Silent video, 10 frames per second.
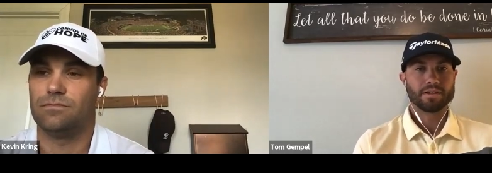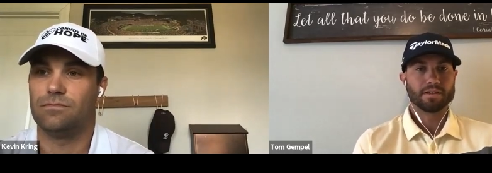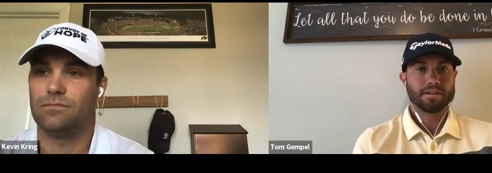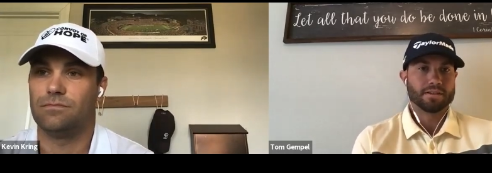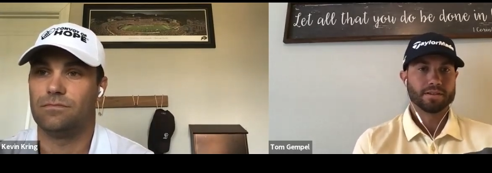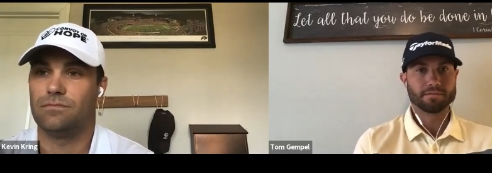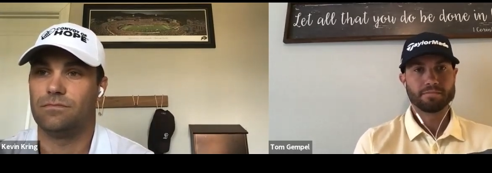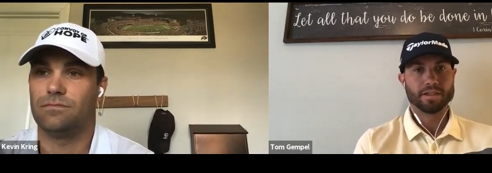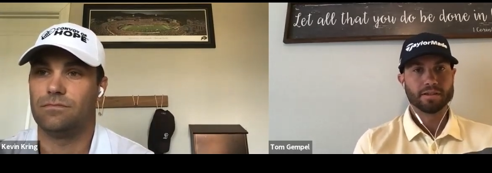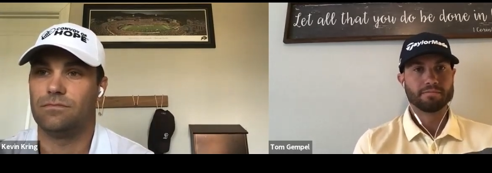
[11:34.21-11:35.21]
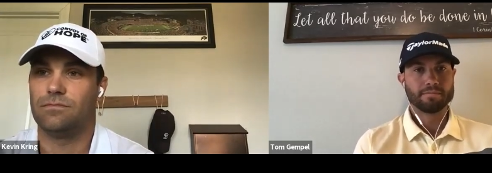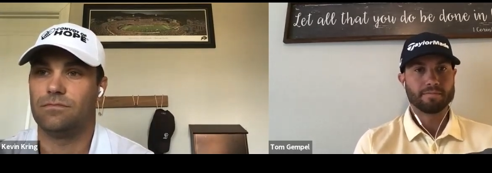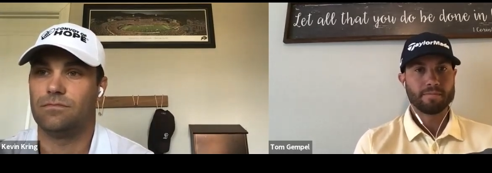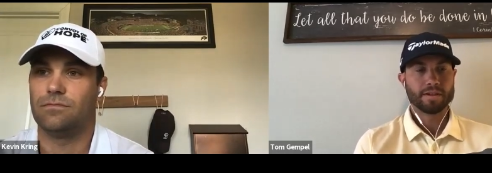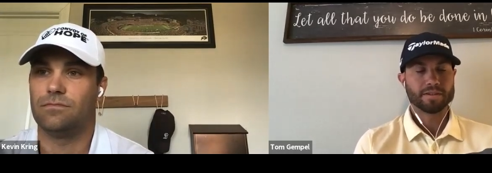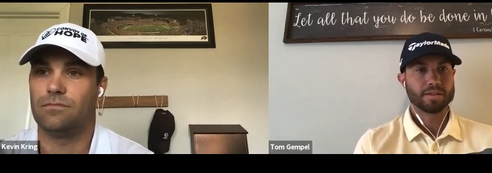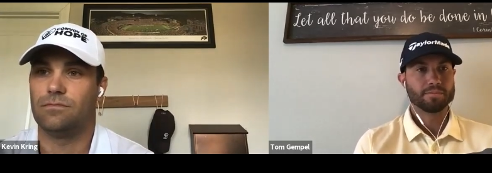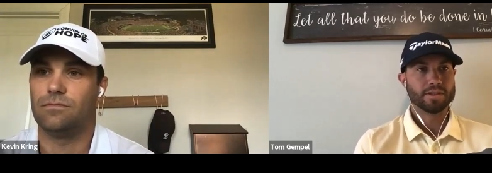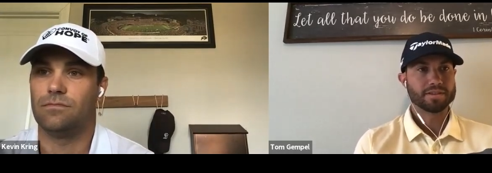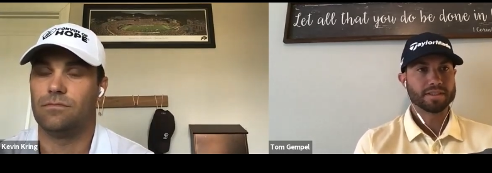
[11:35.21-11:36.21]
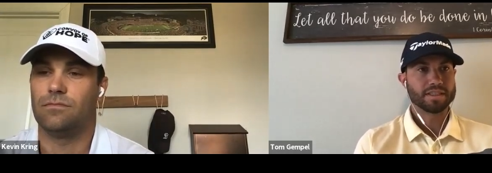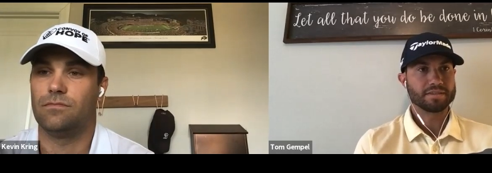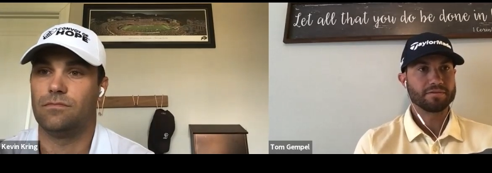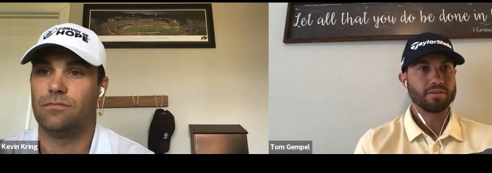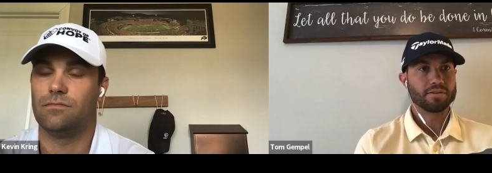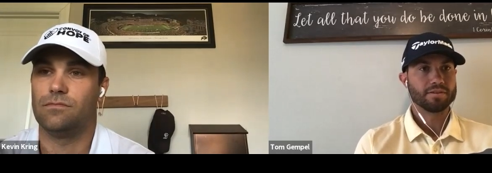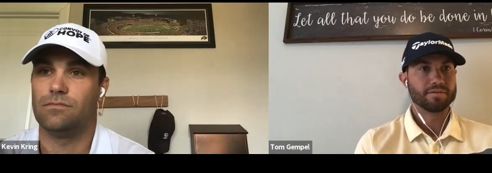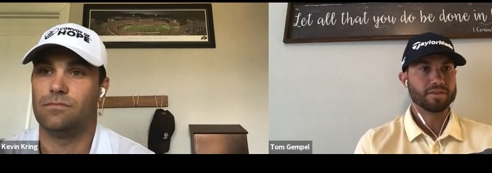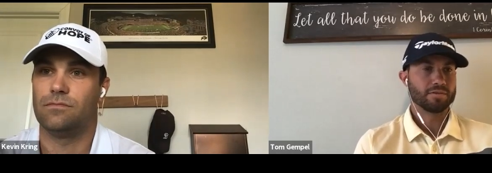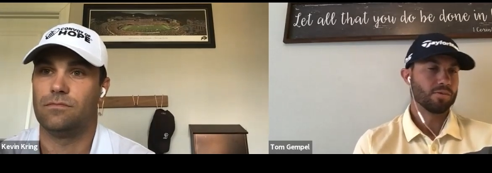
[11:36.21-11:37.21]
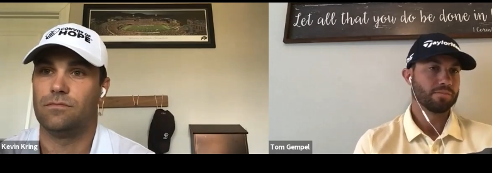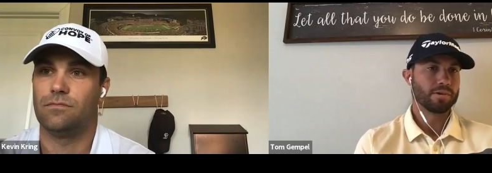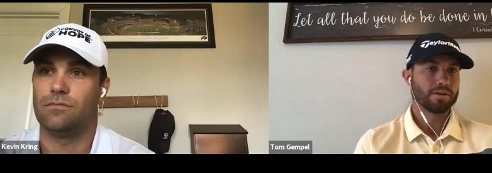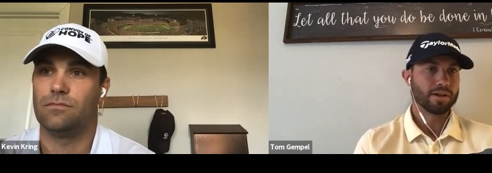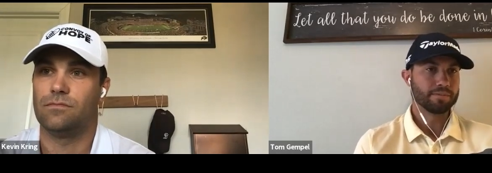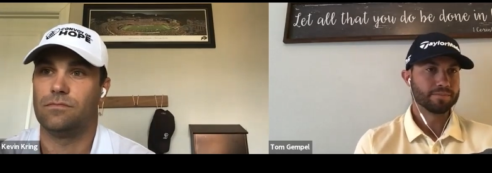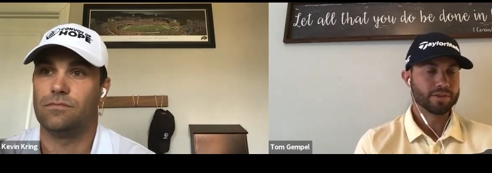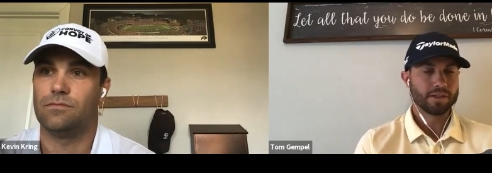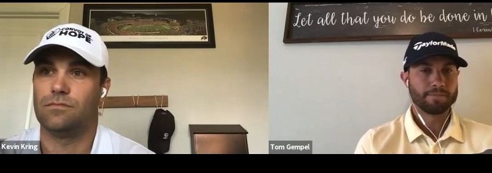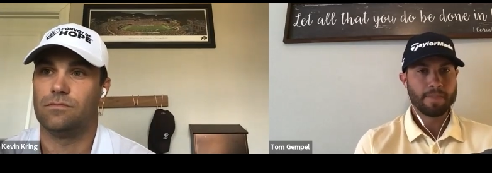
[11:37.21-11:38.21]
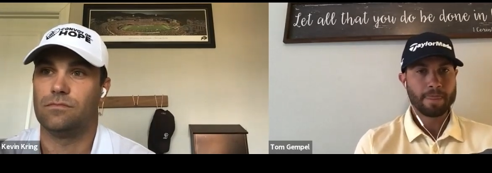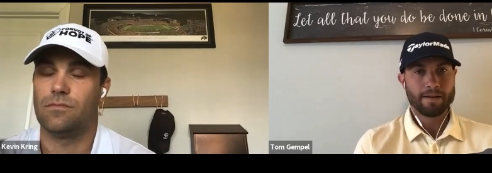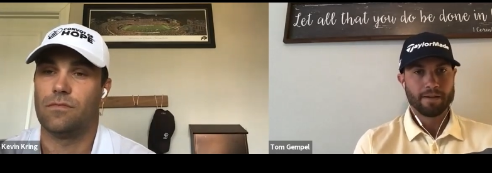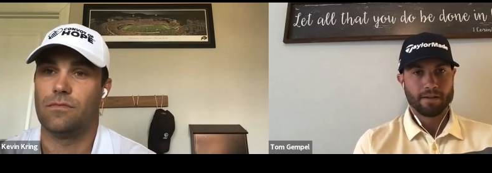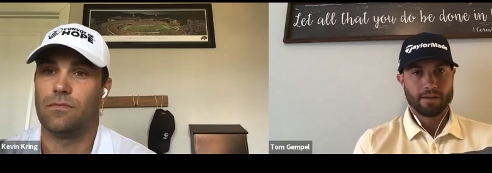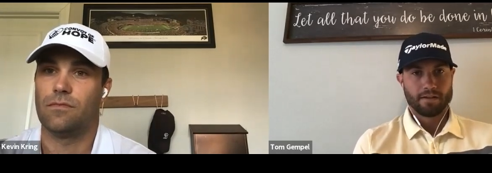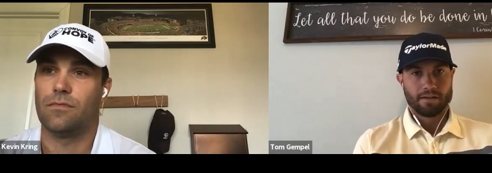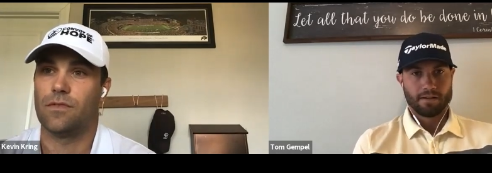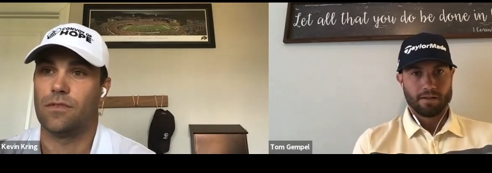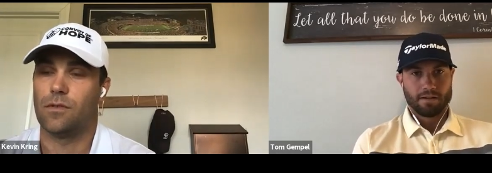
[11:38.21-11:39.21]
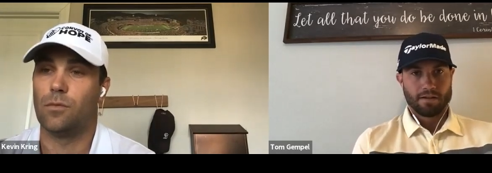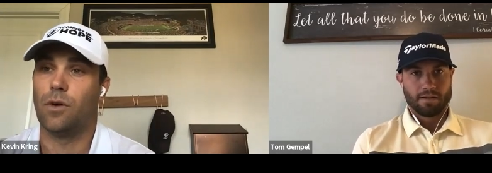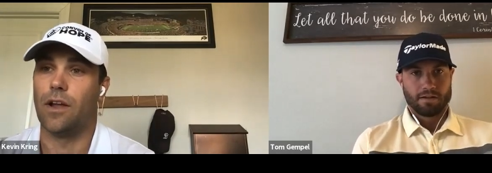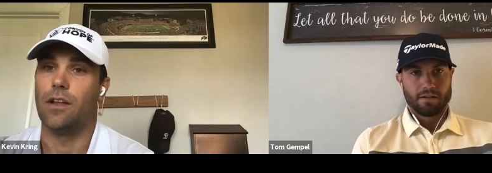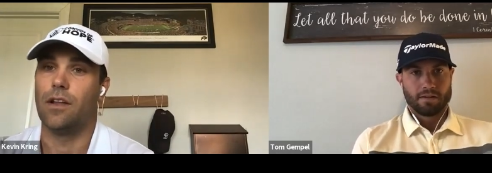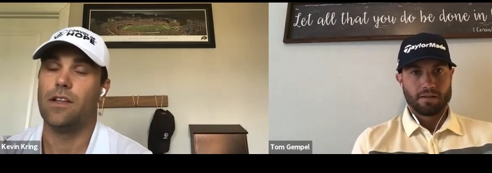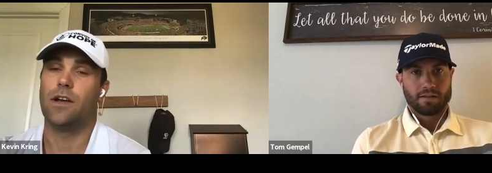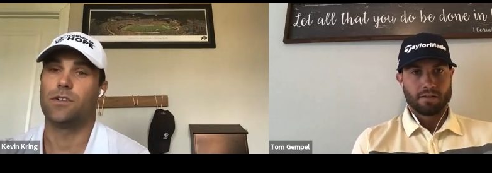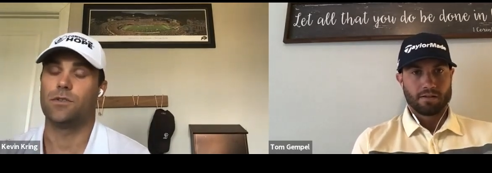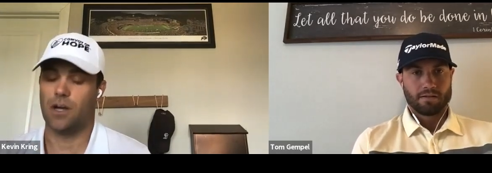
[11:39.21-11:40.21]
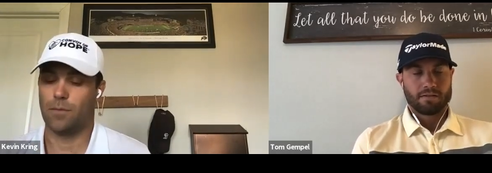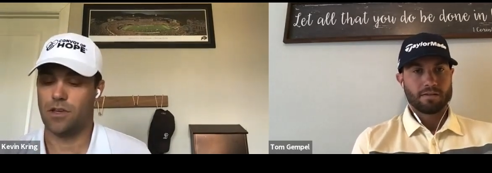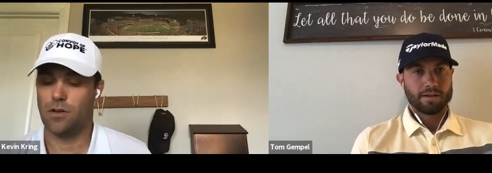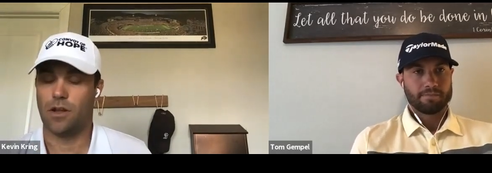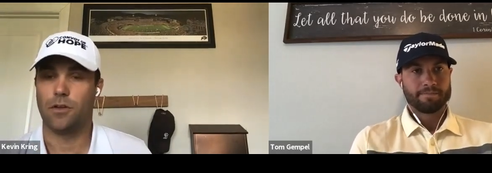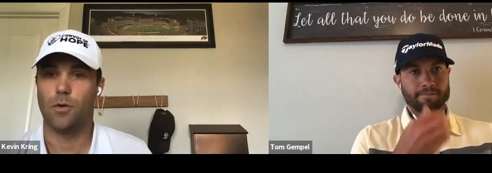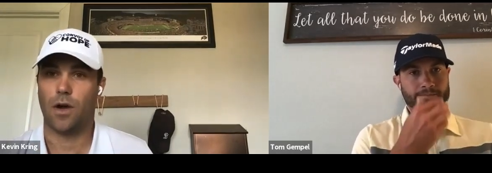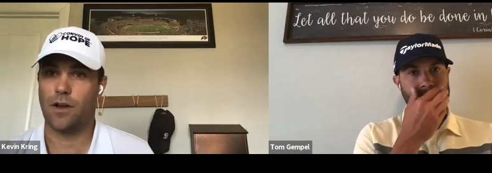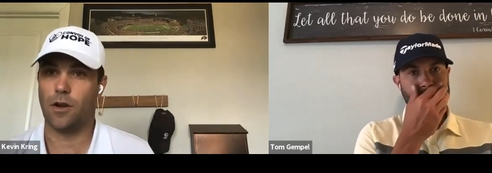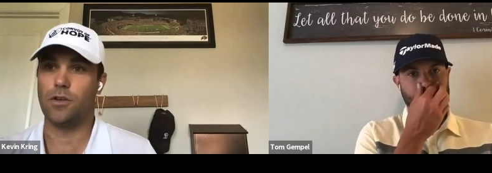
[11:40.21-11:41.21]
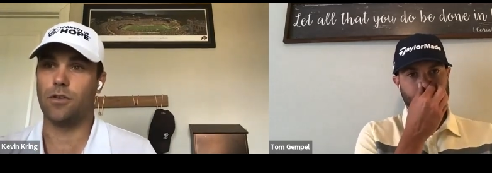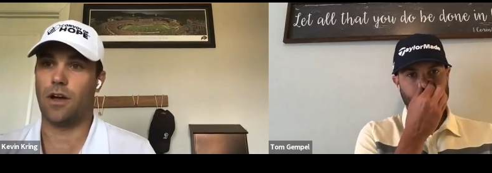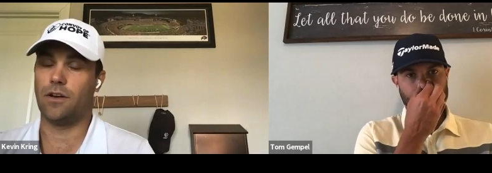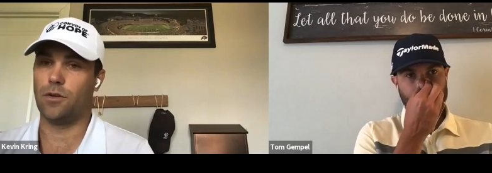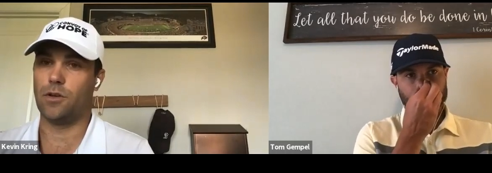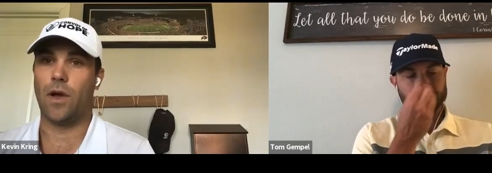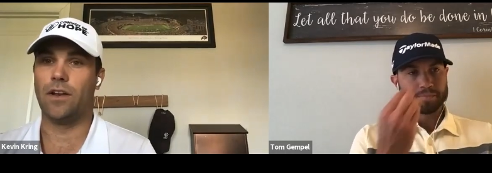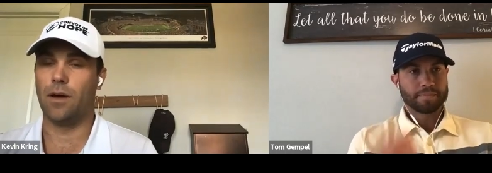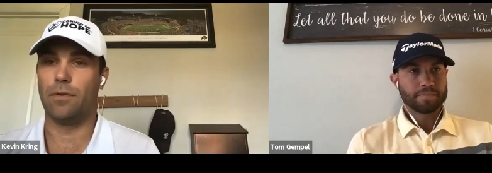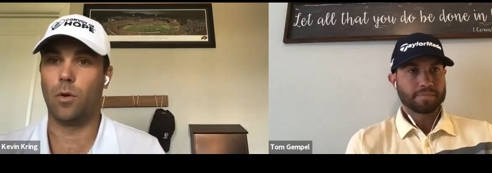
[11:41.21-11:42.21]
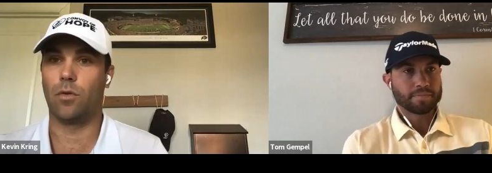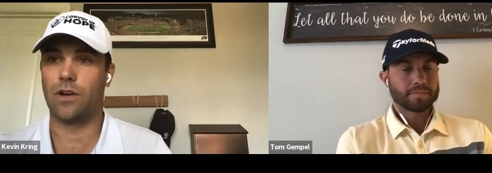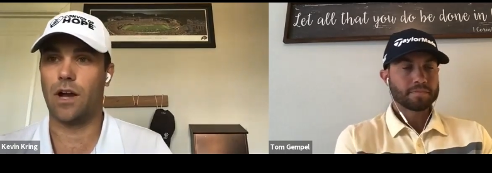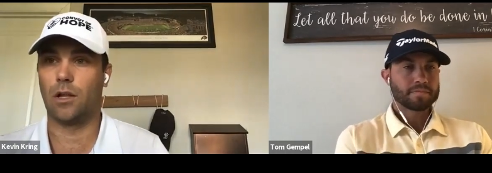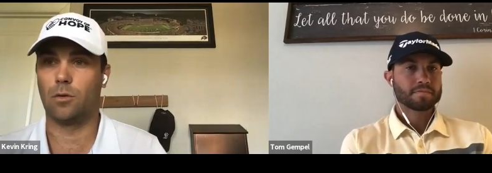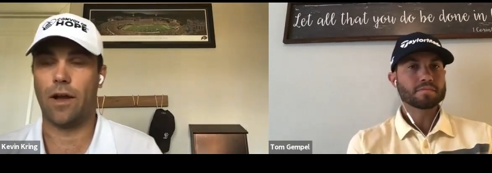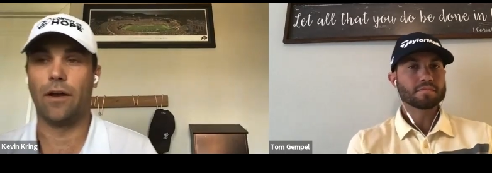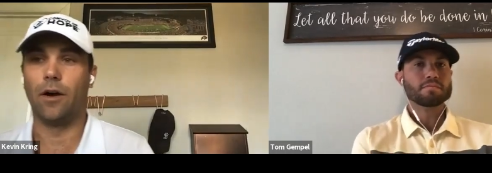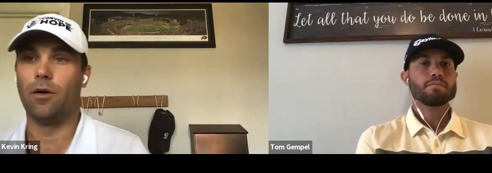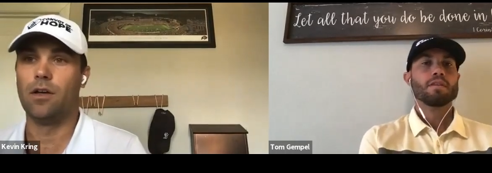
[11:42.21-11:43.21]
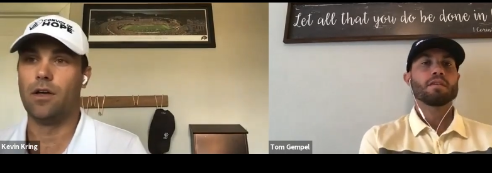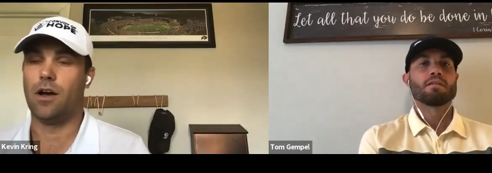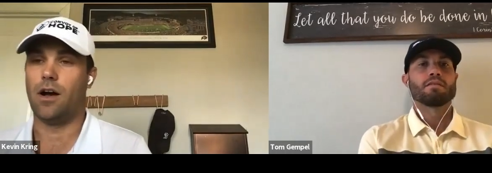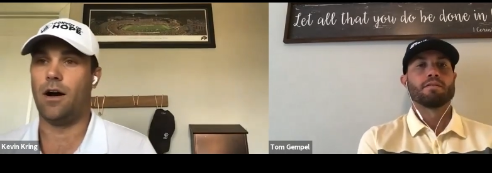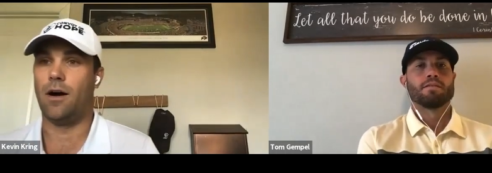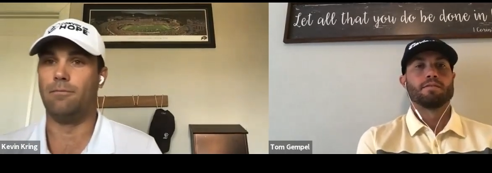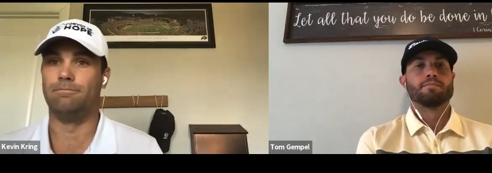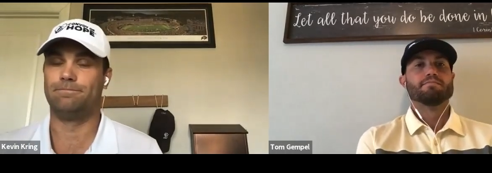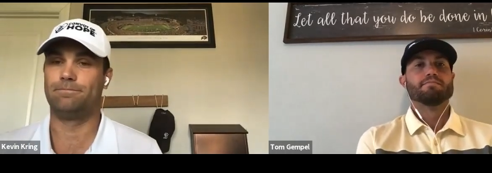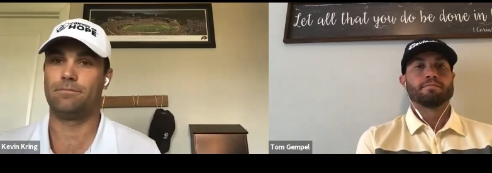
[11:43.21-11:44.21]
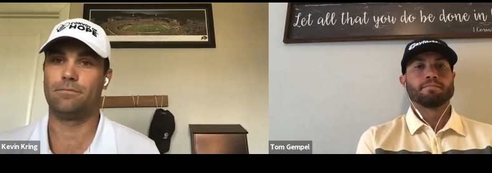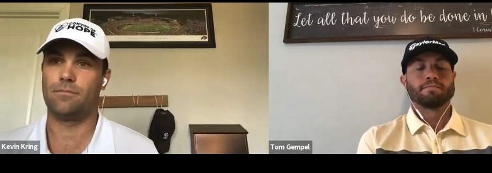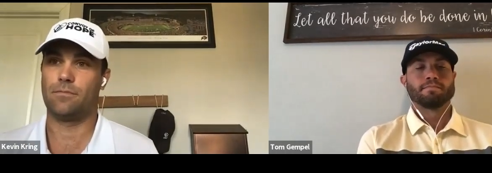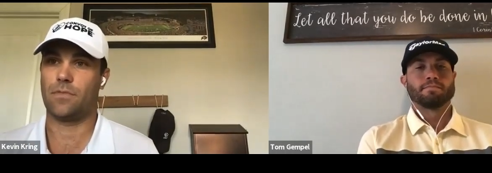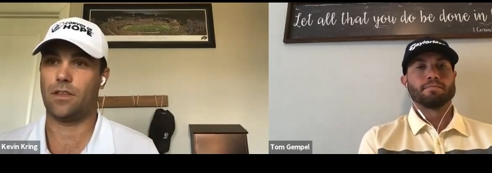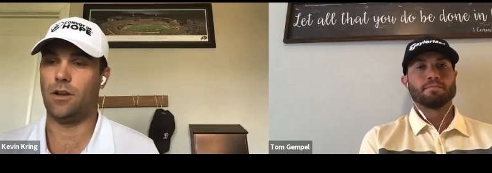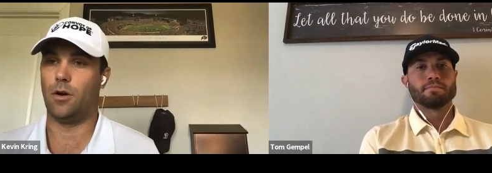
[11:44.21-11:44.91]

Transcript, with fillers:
Speaker 1: it into a you know a somewhat successful Division One program. So,
Speaker 2: right now, so tell me, yeah. you know, you I know you I know you end up at Northern Colorado. Um, you